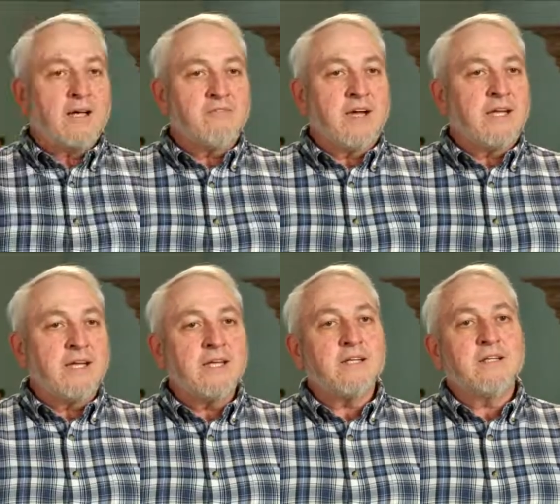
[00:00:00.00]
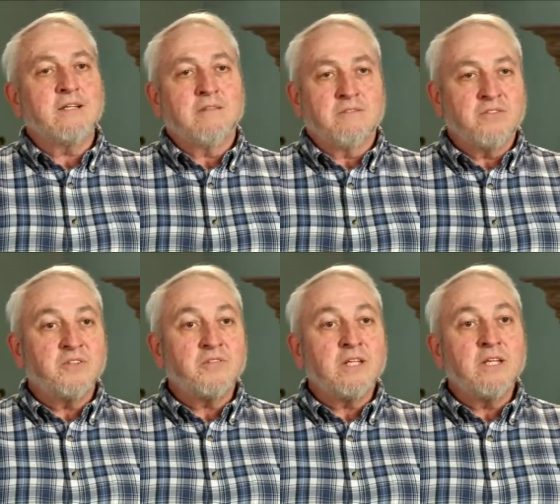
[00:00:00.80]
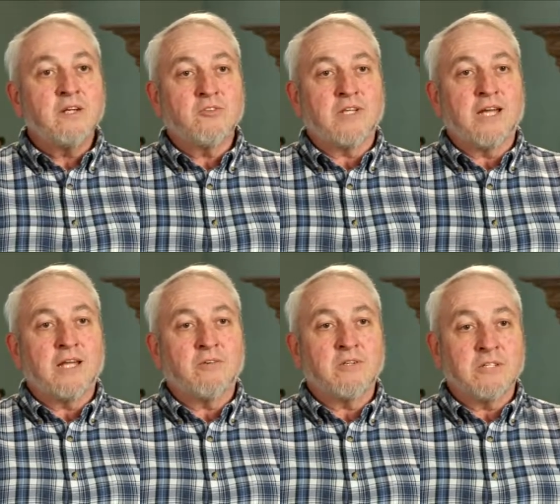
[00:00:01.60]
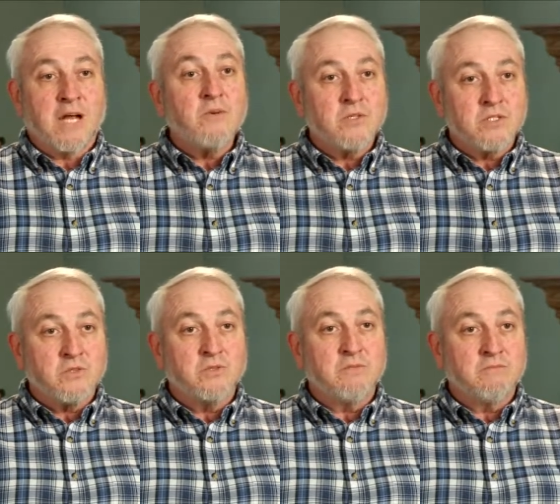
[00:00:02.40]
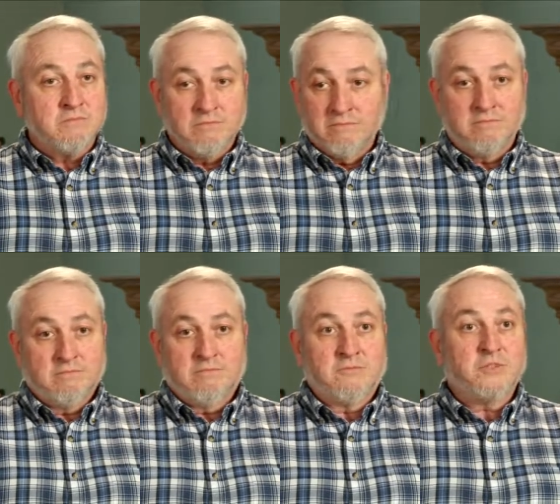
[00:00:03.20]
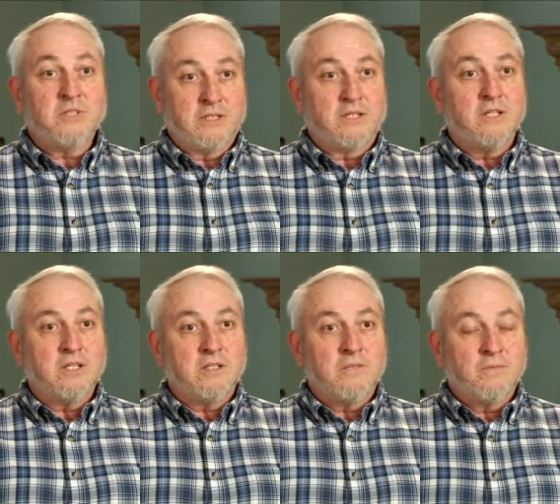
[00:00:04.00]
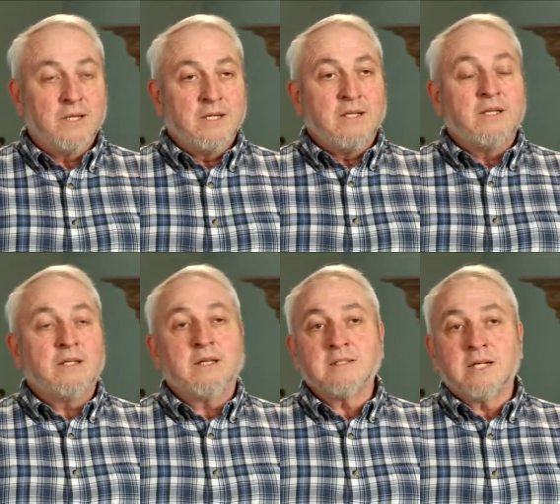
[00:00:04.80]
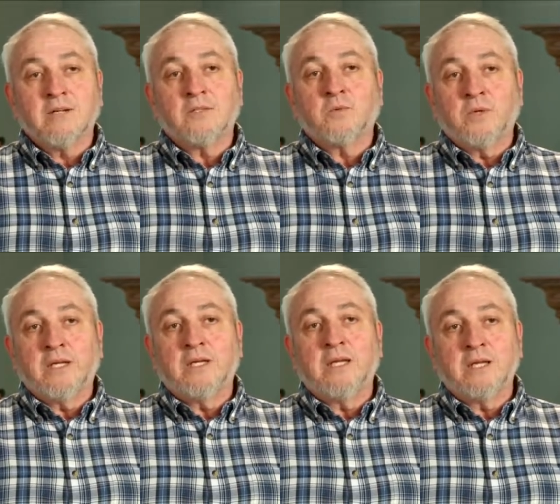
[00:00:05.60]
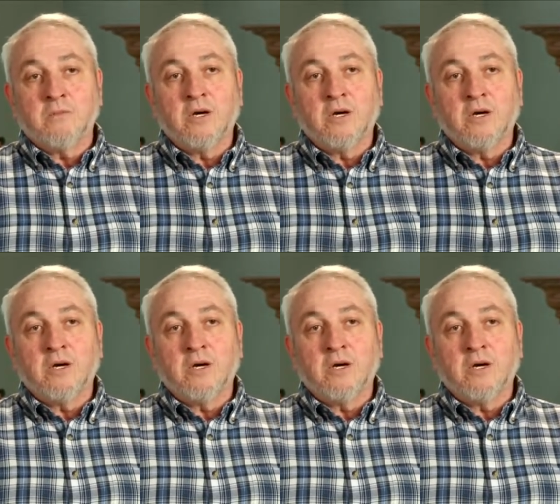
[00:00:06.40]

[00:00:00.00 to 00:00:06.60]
If I hit 1,500 calories, I was doing really good. And that's how the weight came